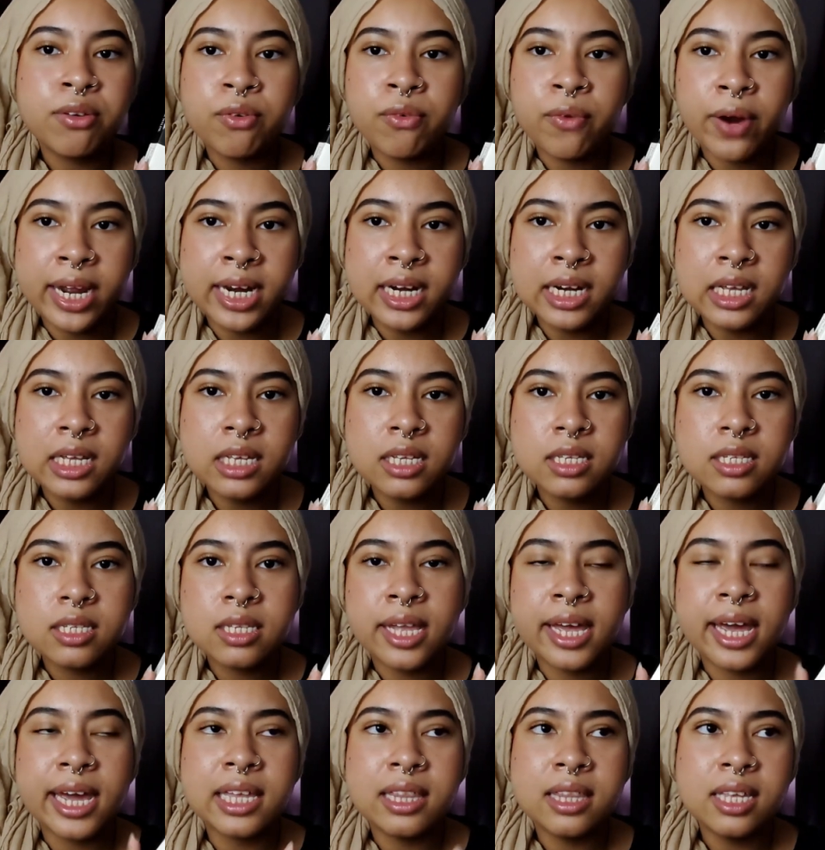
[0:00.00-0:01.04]
writings.
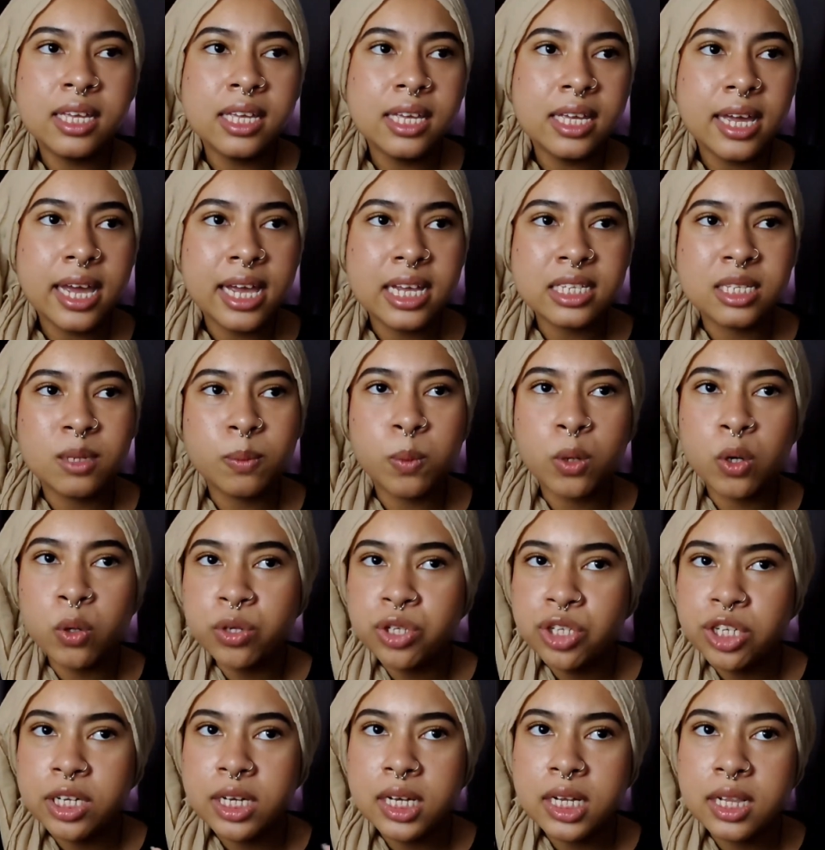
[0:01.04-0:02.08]
Like I think he has a
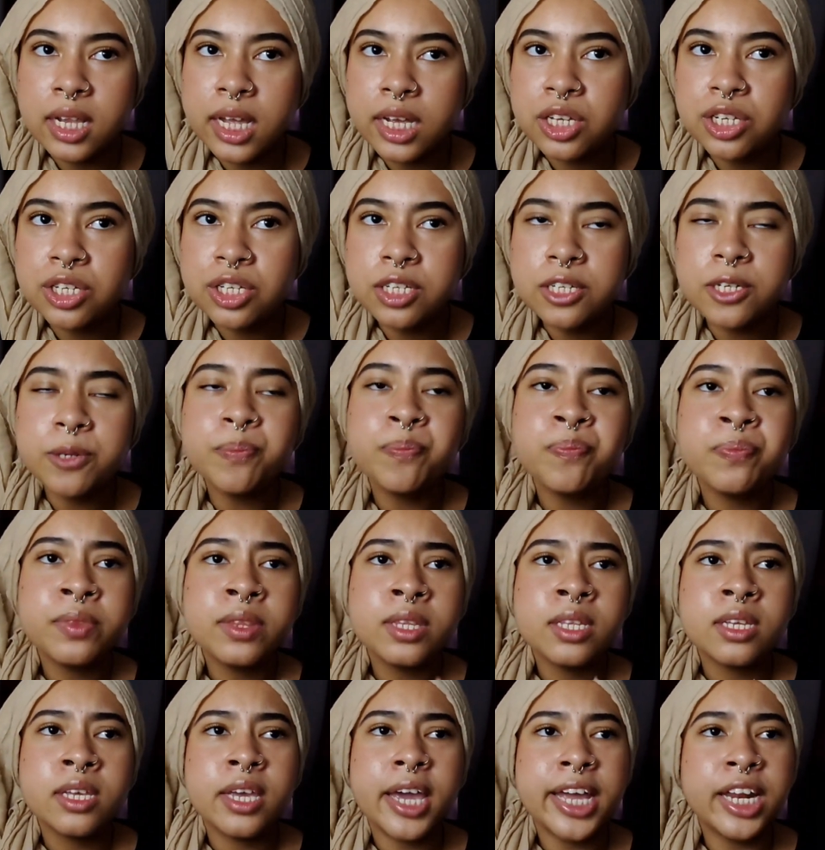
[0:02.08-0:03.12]
poetry collection
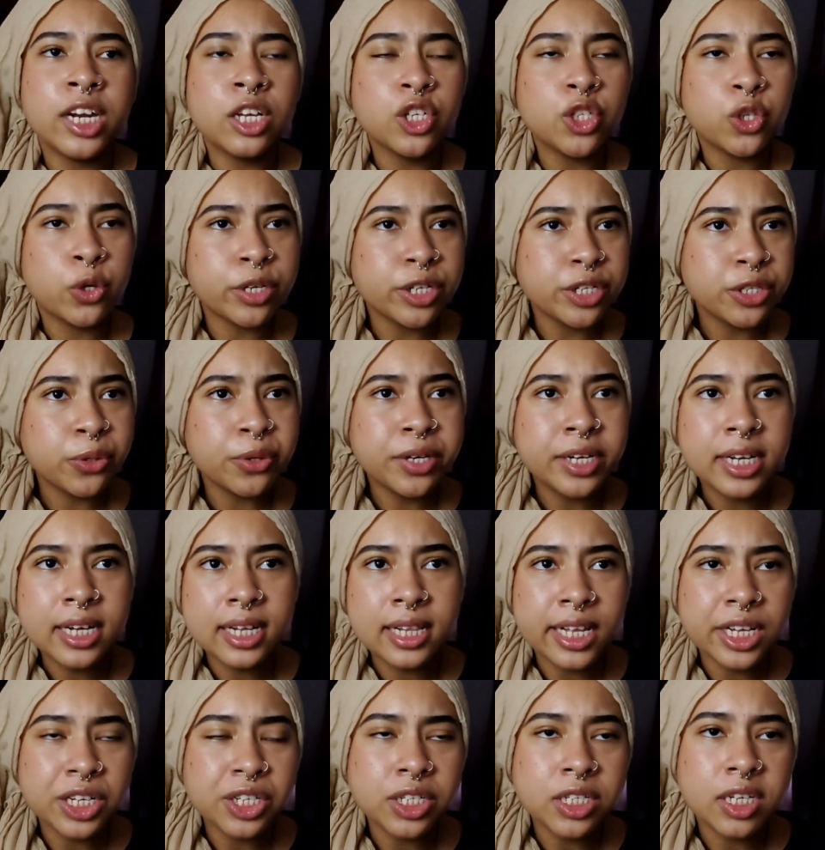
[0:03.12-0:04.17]
and a short story
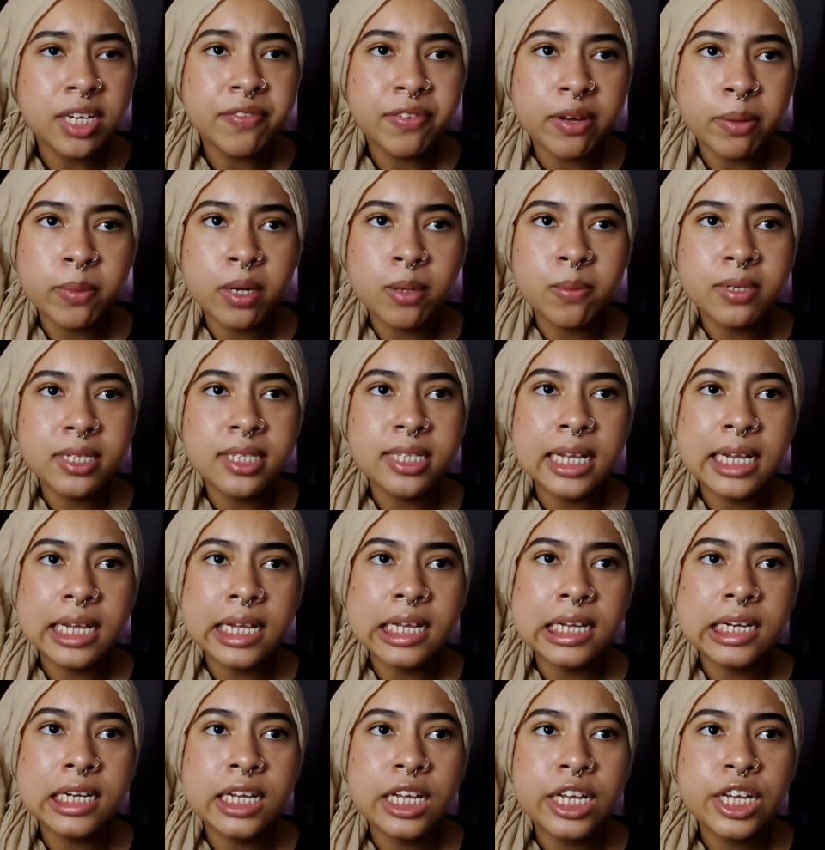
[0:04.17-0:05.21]
collection, if I'm not
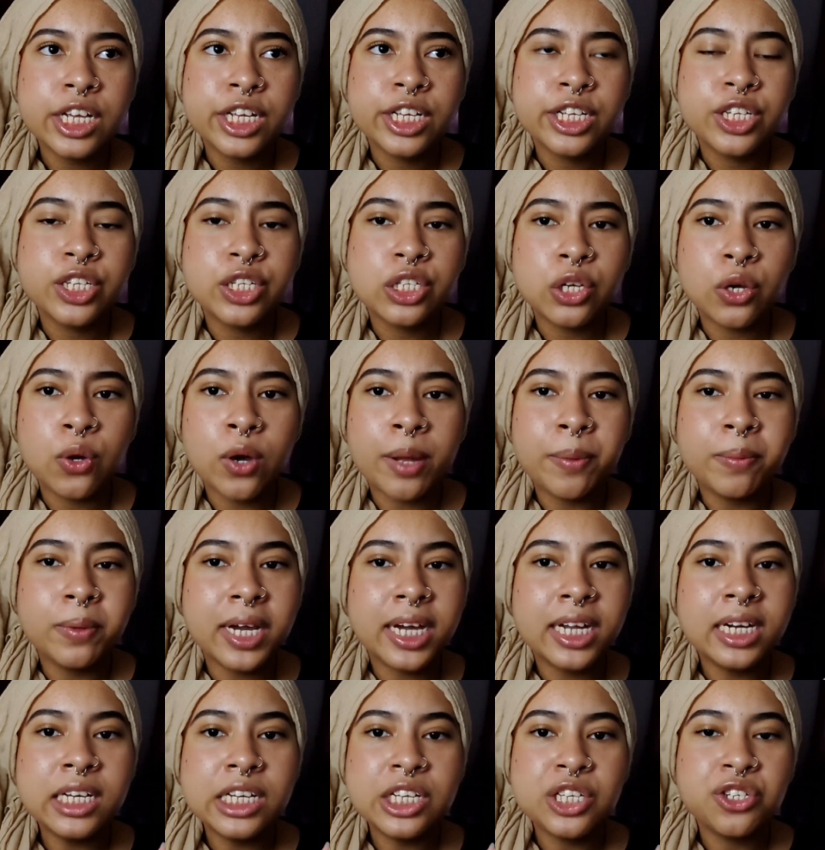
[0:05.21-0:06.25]
mistaken. So I'm
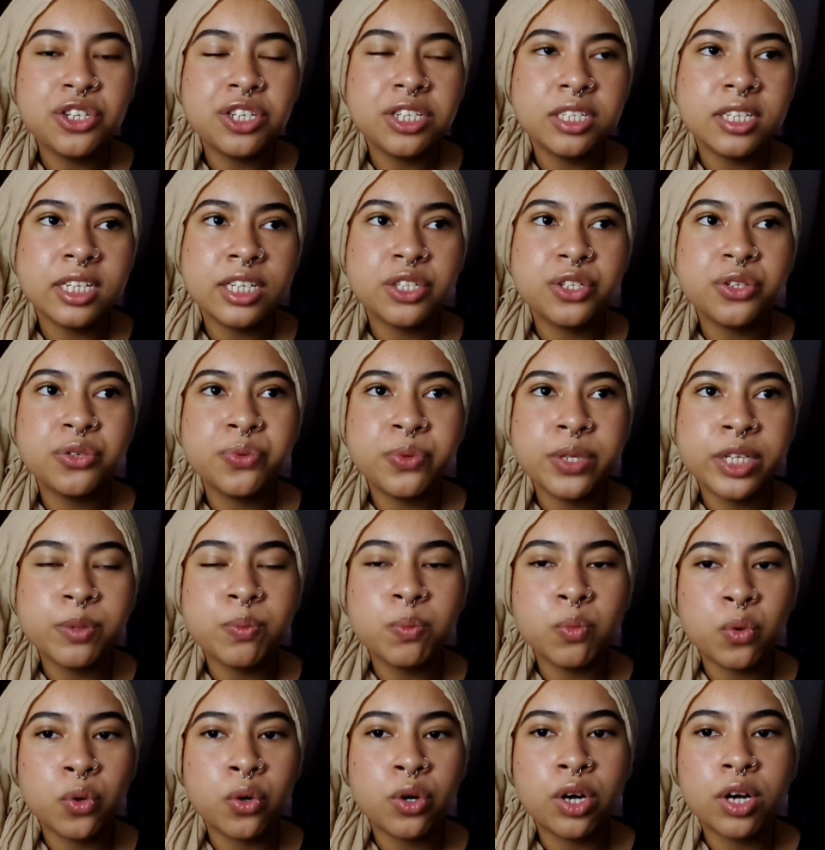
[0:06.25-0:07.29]
kind of interested to read
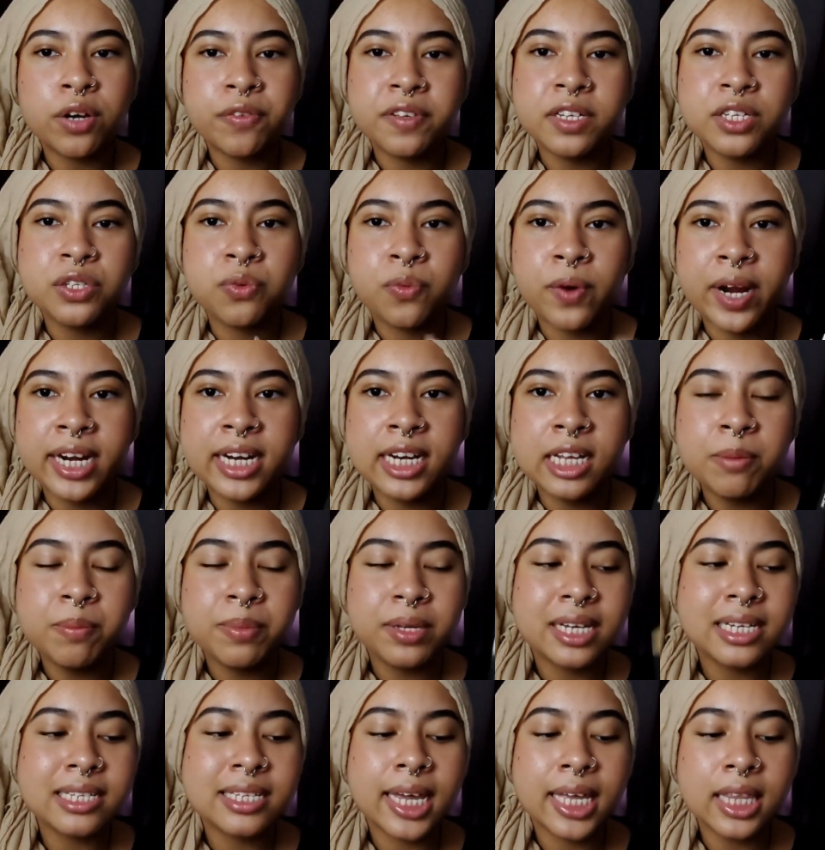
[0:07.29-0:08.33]
more of his writing
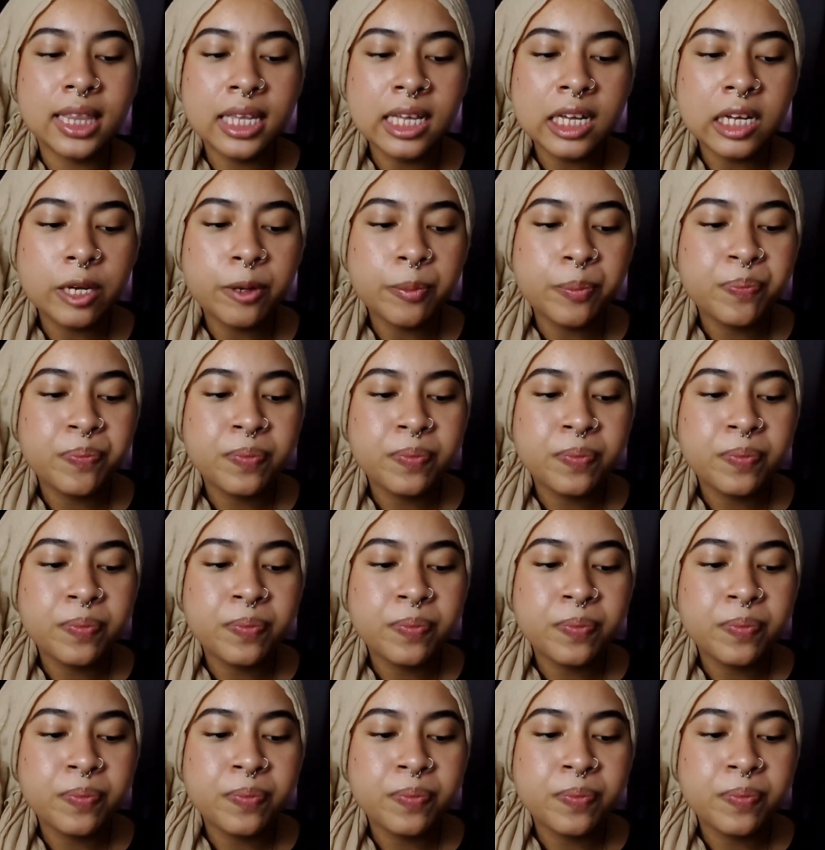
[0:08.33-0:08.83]
because I think